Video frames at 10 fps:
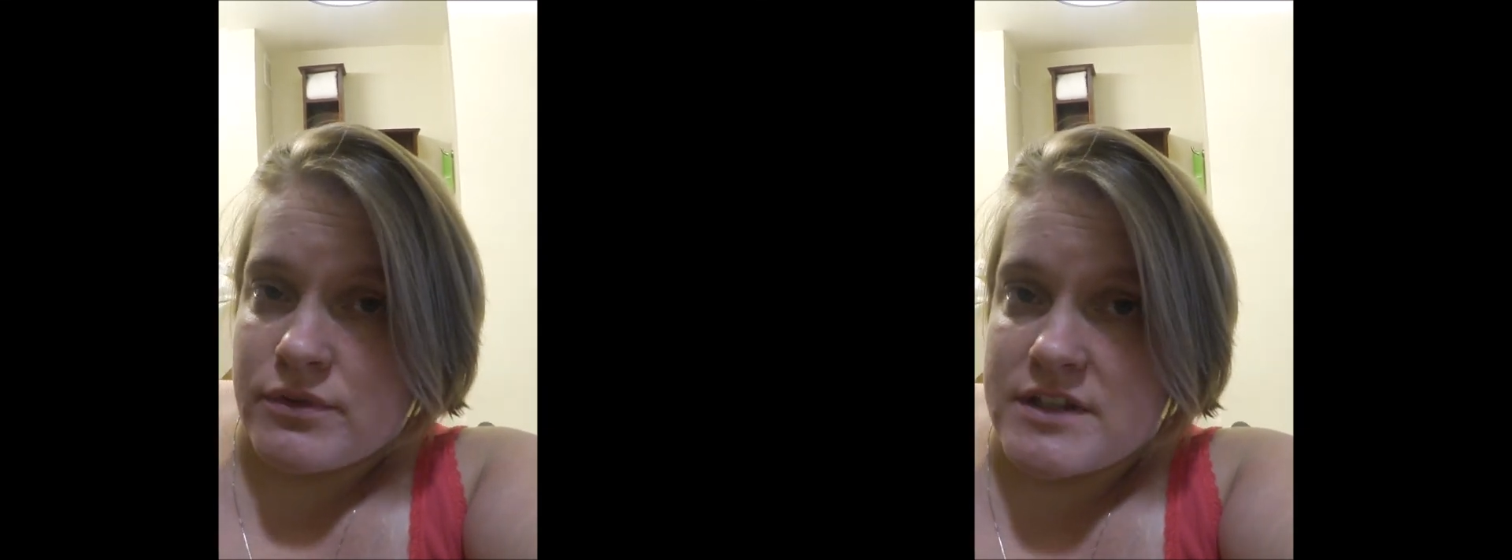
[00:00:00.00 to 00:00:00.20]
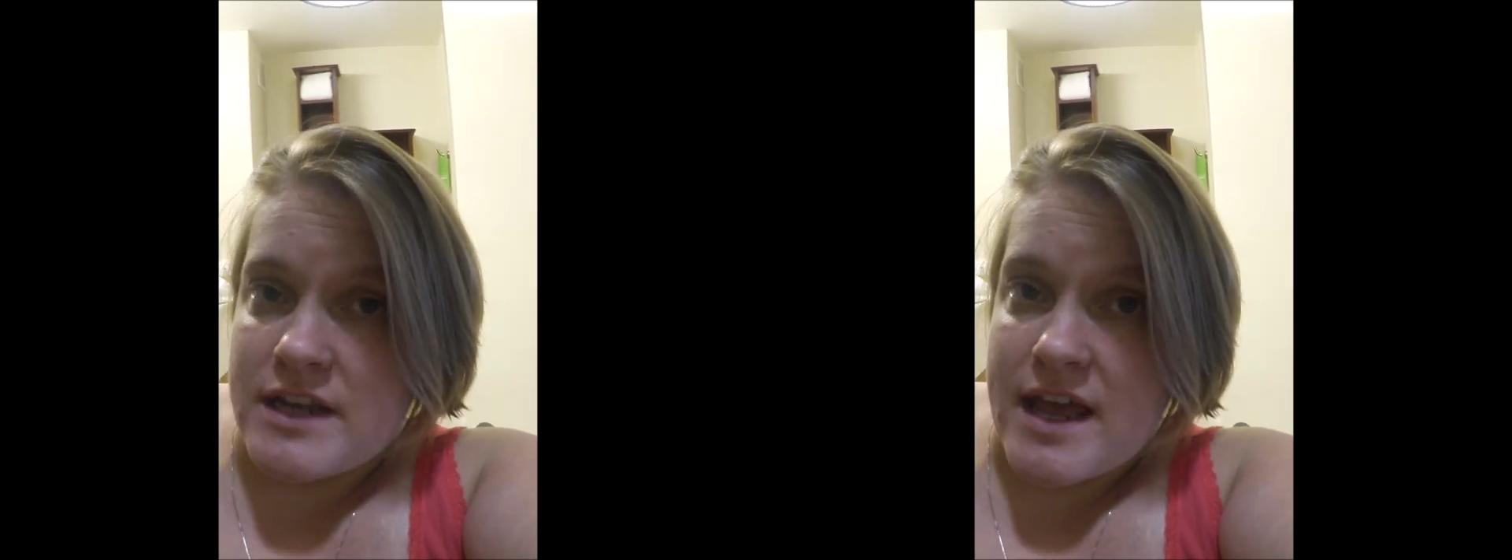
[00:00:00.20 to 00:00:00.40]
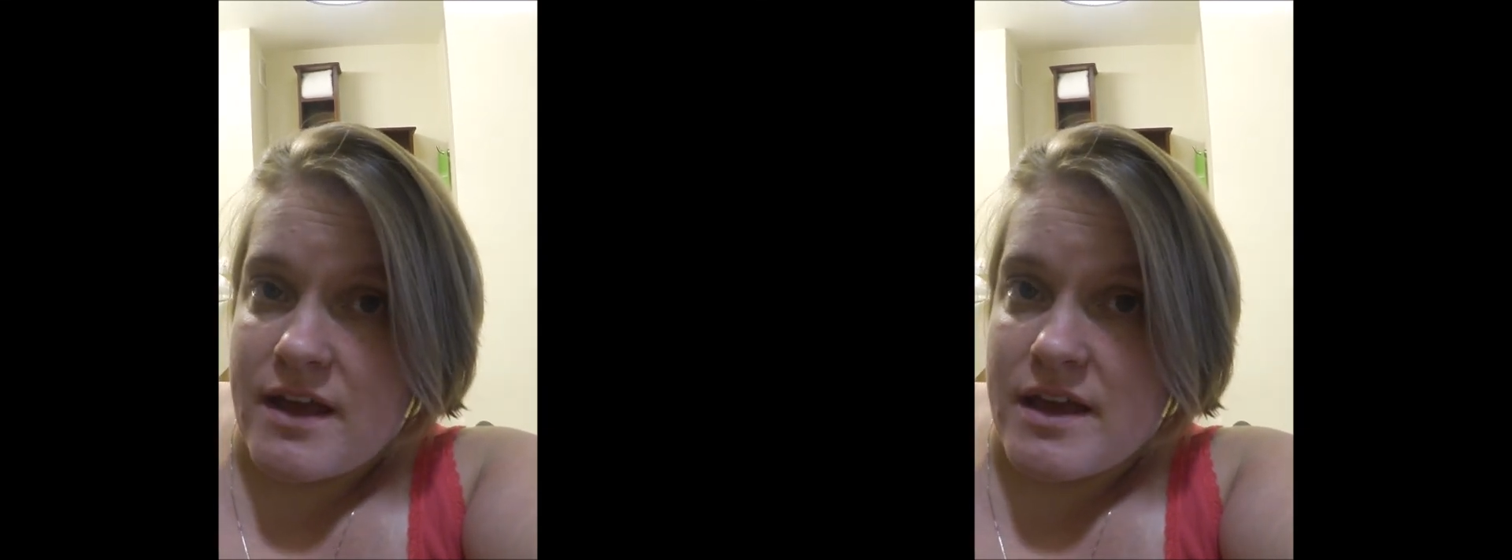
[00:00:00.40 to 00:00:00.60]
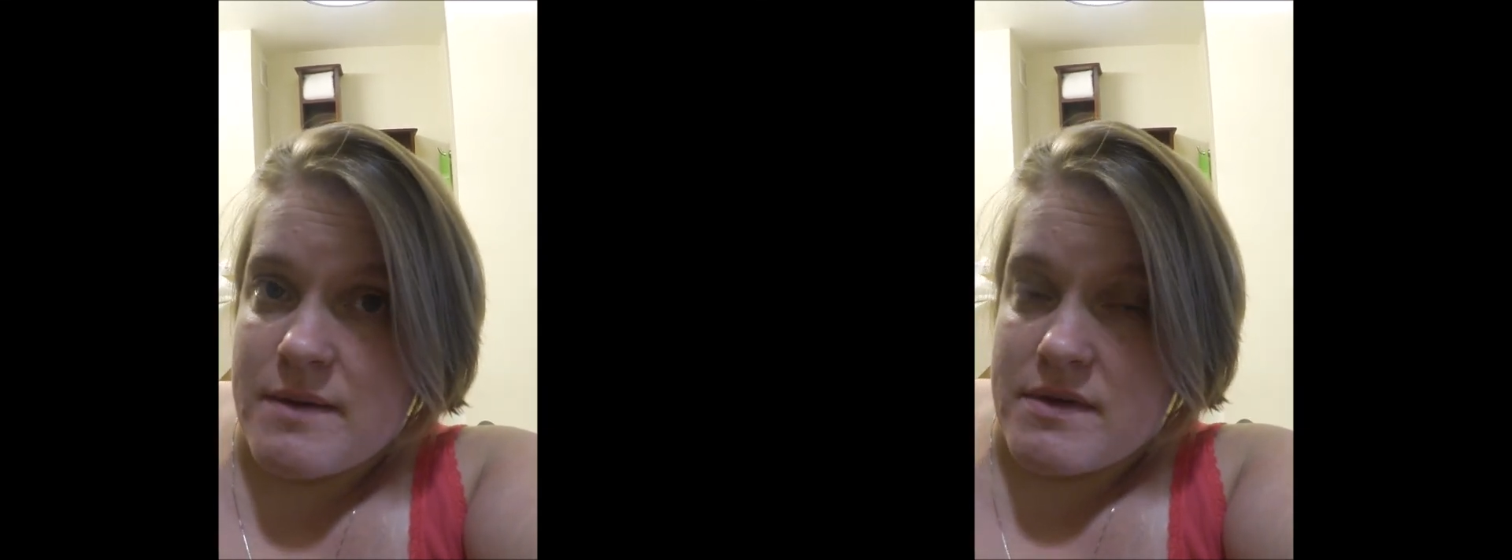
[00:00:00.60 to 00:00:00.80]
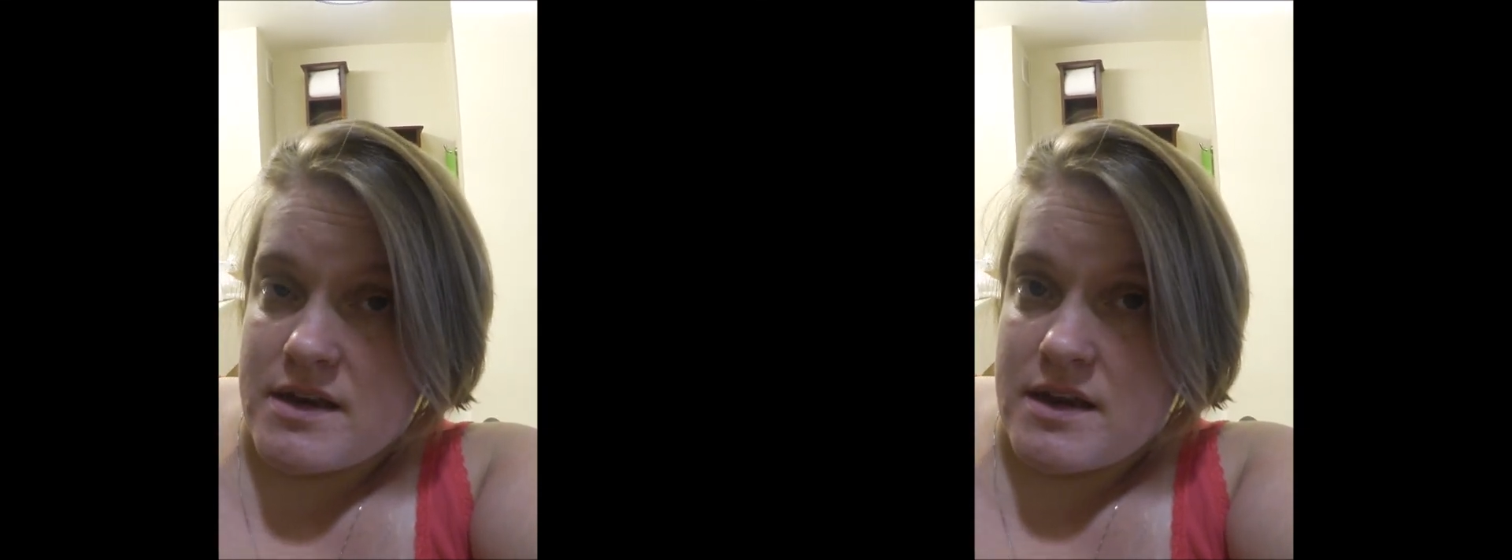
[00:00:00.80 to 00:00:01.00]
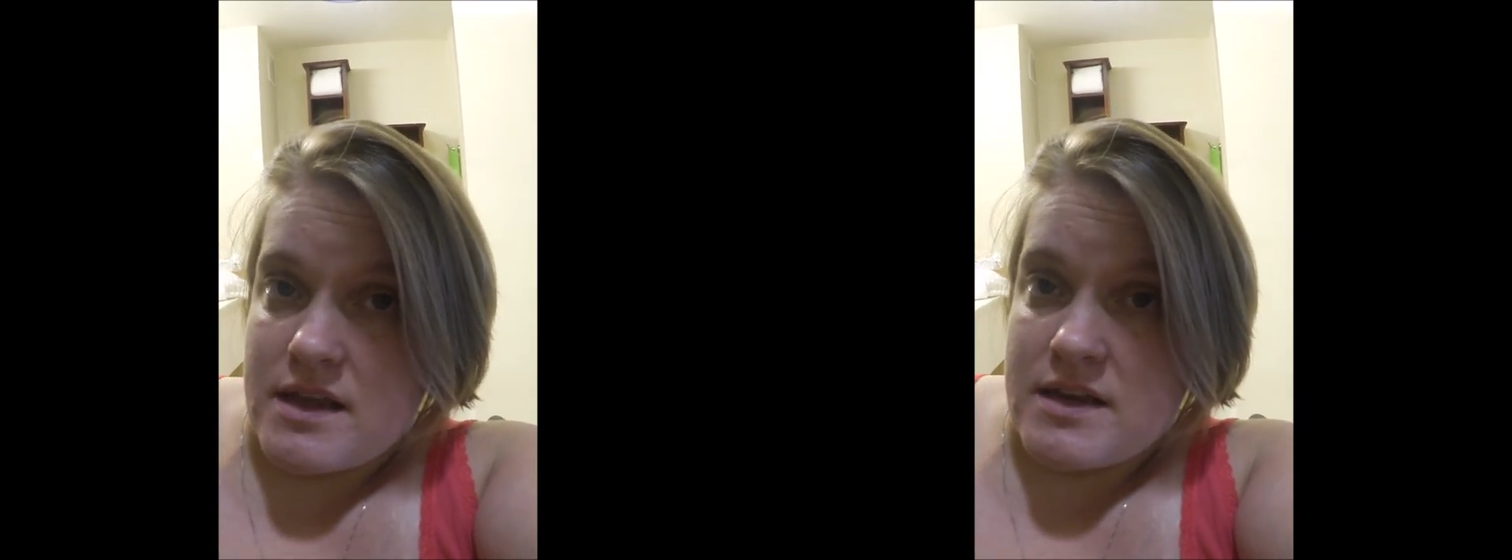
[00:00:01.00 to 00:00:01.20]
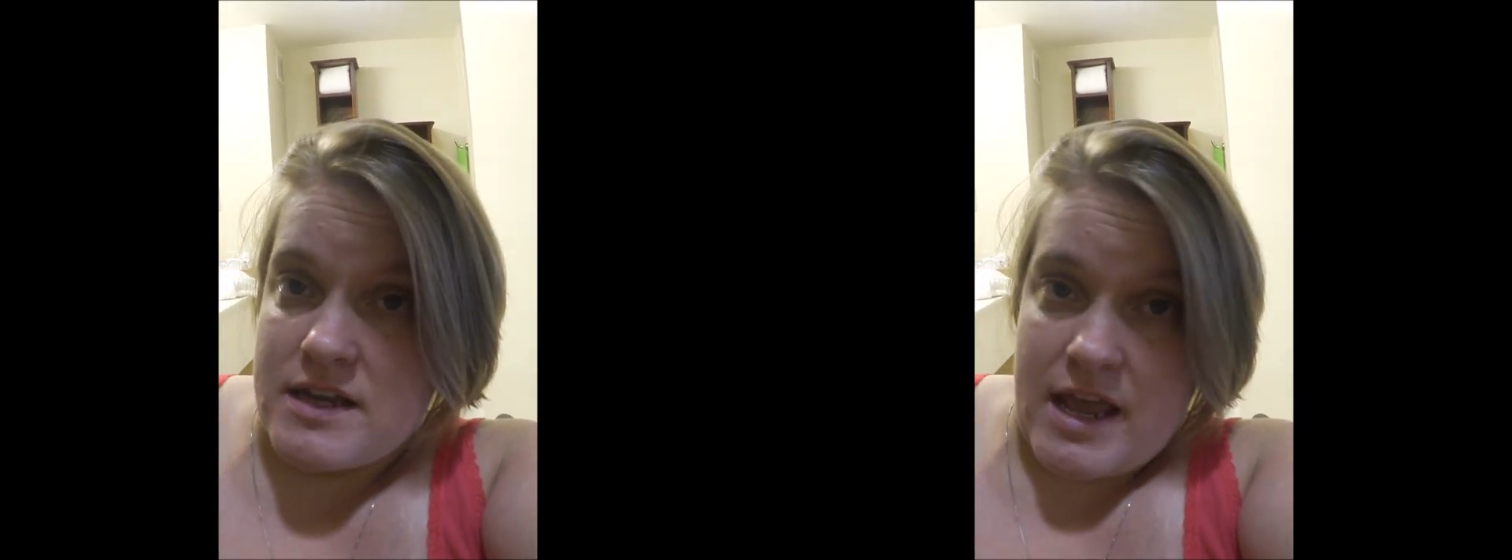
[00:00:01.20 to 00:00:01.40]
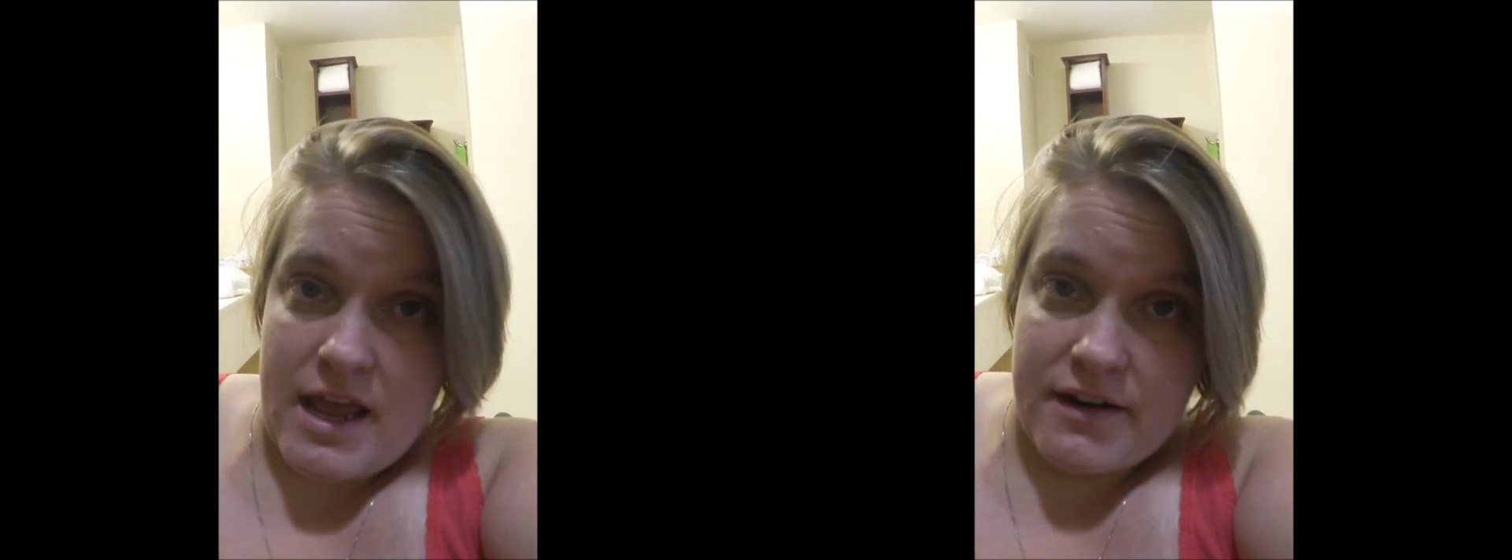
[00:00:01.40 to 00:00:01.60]
Today I am in
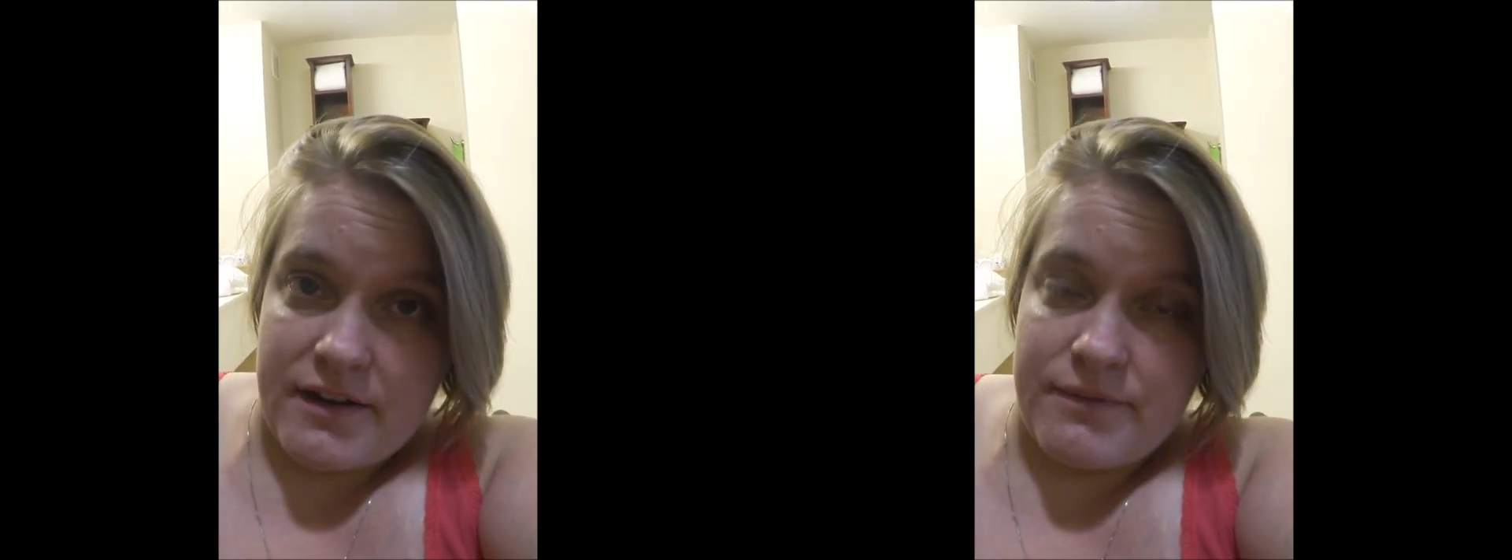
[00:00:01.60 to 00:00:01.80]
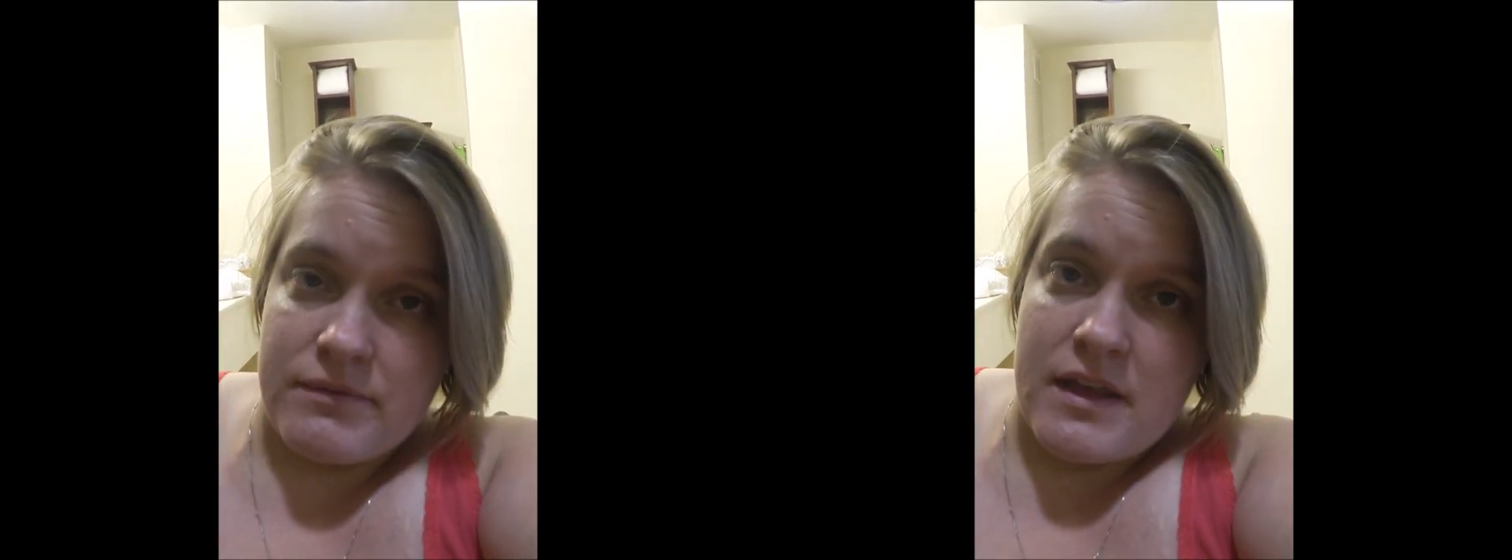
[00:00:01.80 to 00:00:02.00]
Indiana